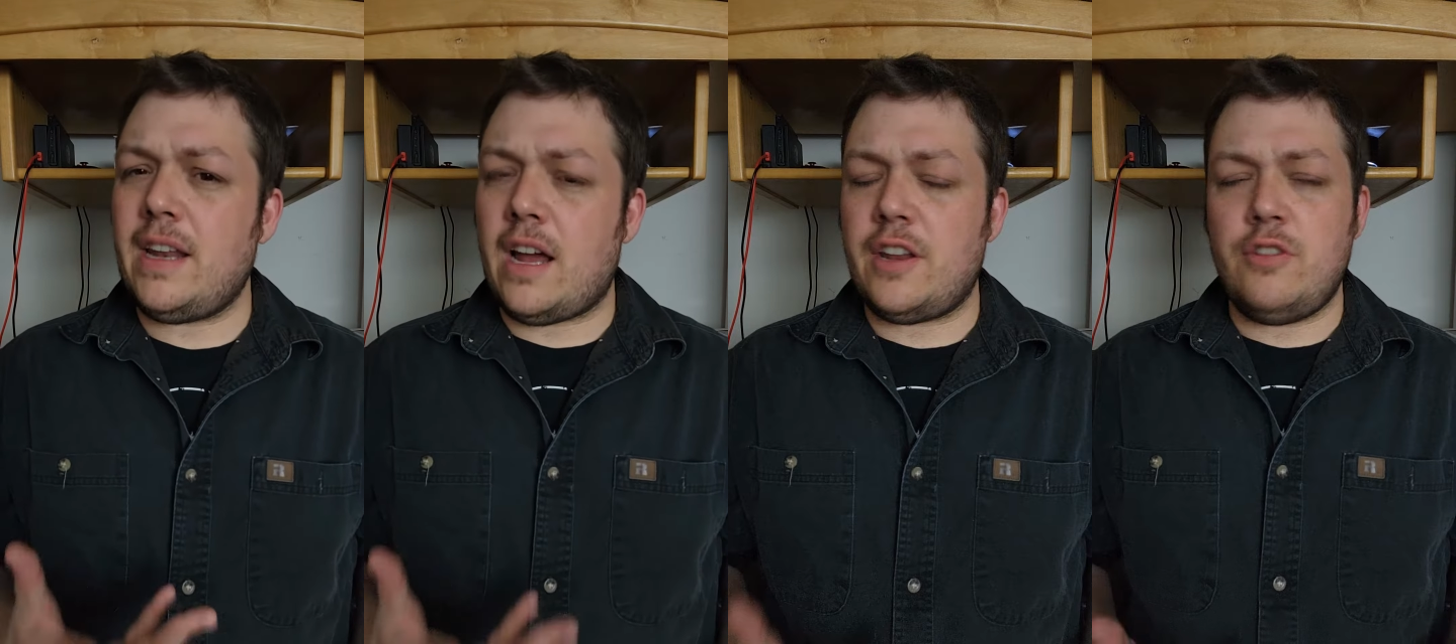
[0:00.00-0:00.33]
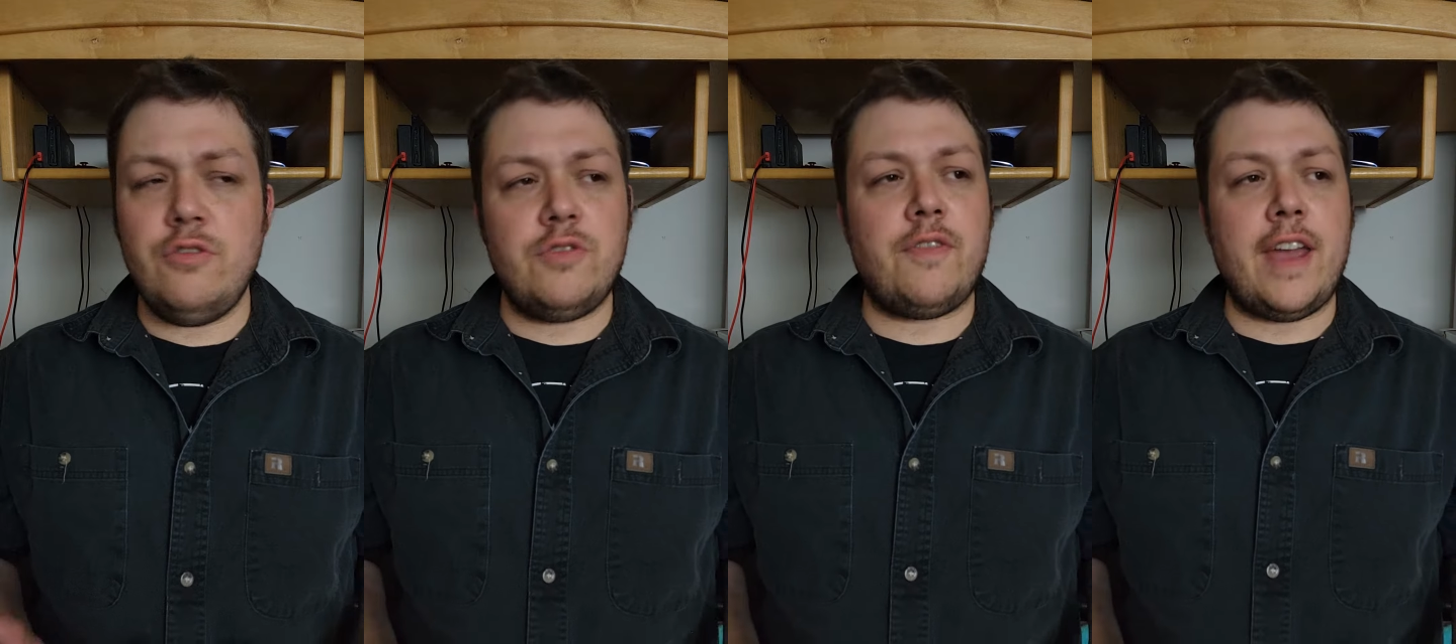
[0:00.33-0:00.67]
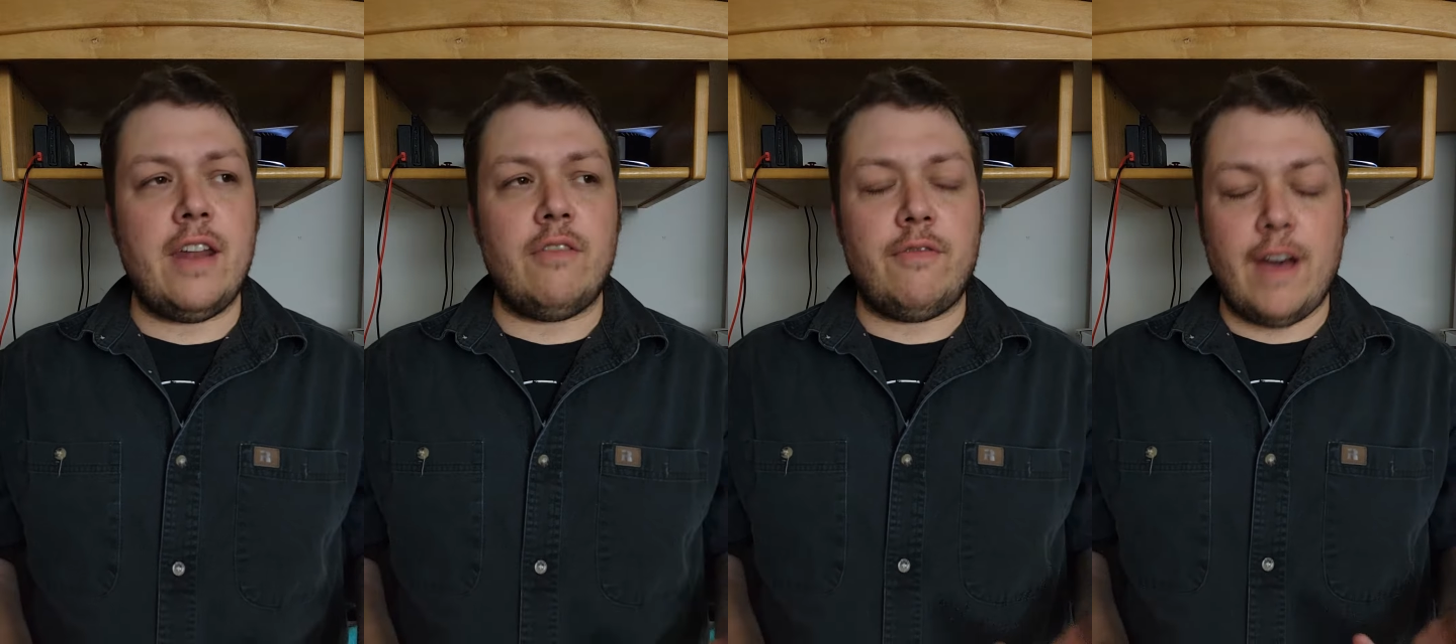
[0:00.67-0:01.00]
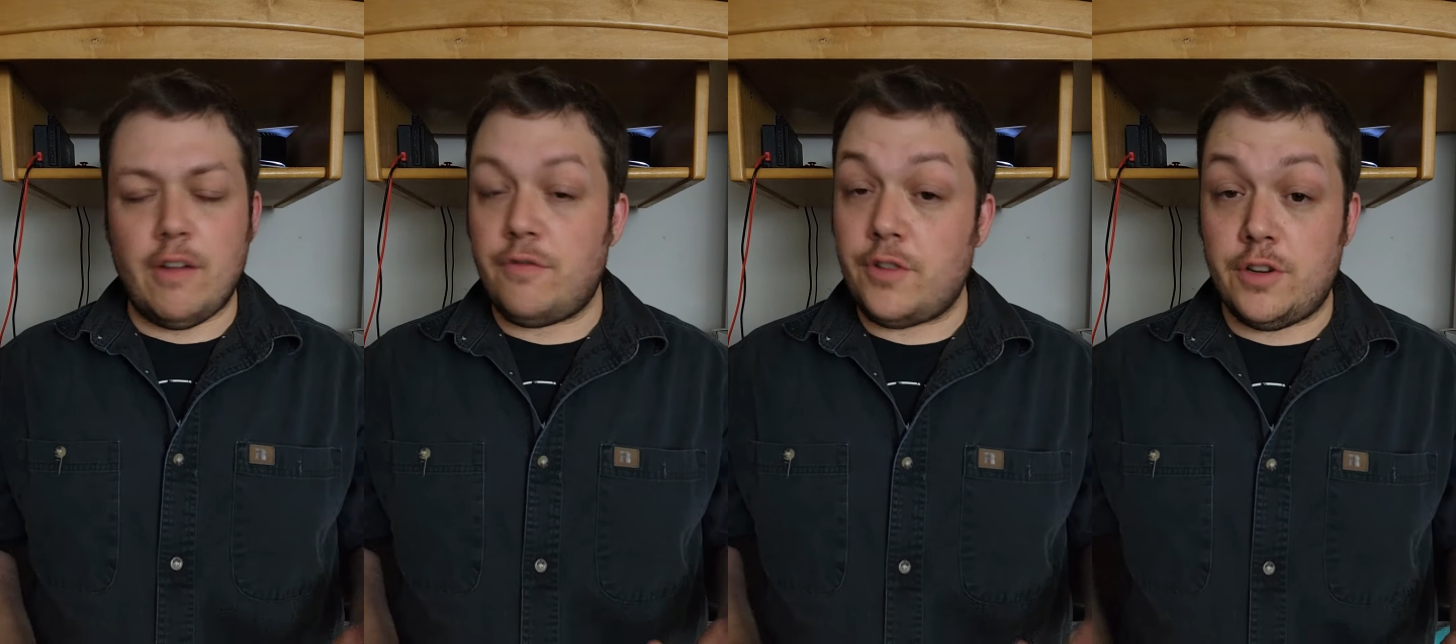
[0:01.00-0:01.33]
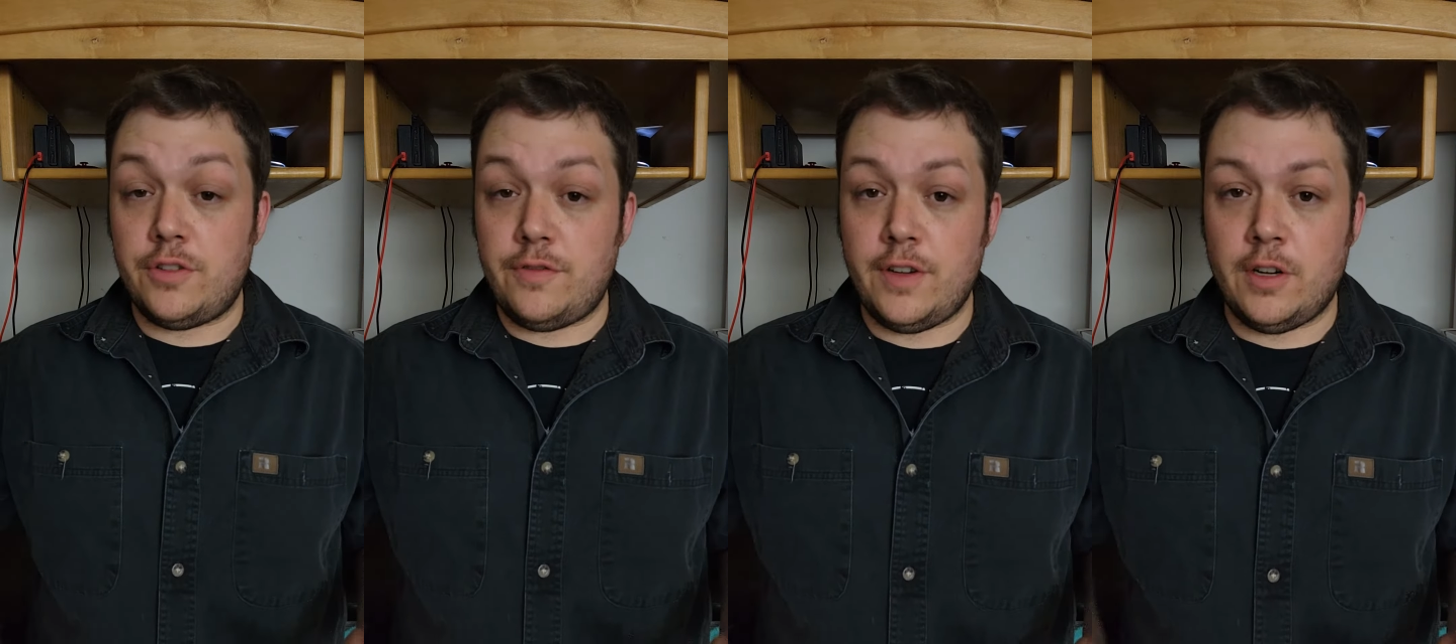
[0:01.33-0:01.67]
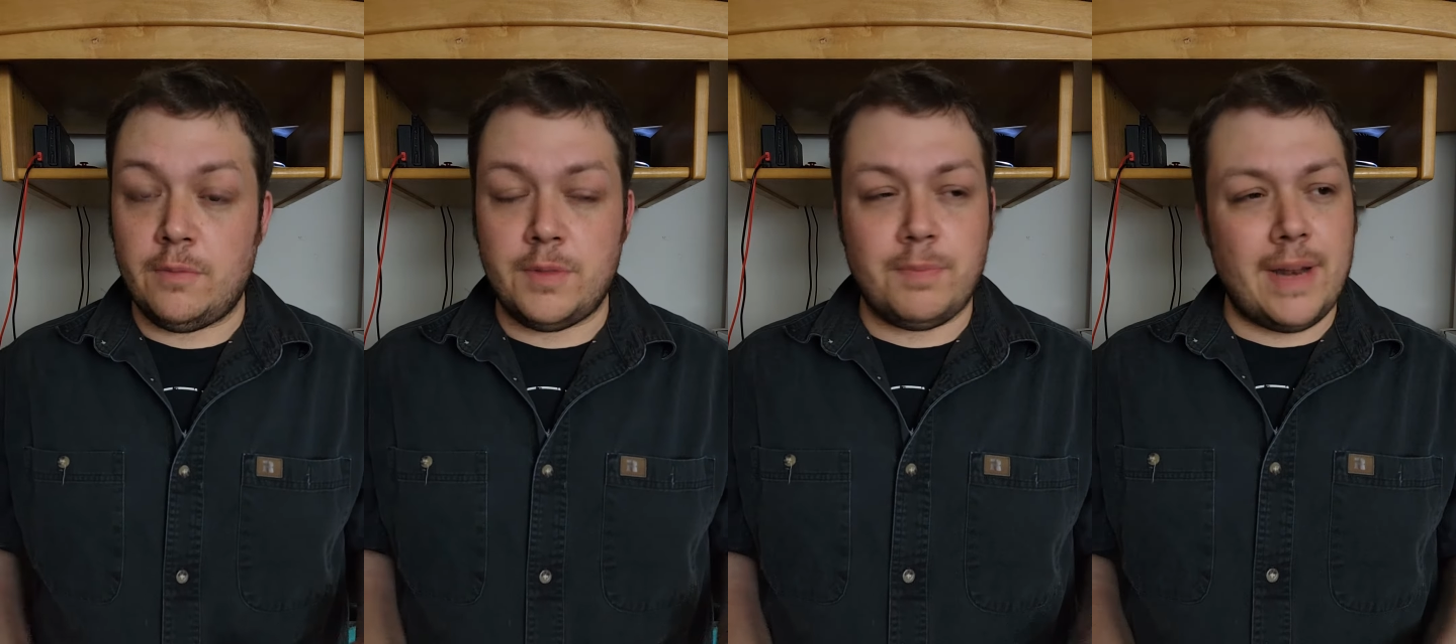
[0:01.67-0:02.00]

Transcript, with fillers: not a huge fan of found footage films,